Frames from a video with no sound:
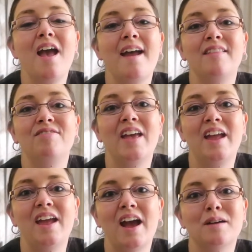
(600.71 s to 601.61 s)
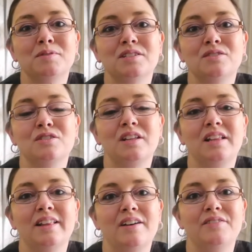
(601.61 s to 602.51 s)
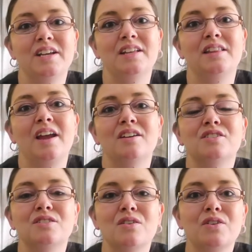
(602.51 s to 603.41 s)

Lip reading: and they absolutely loved it. They are so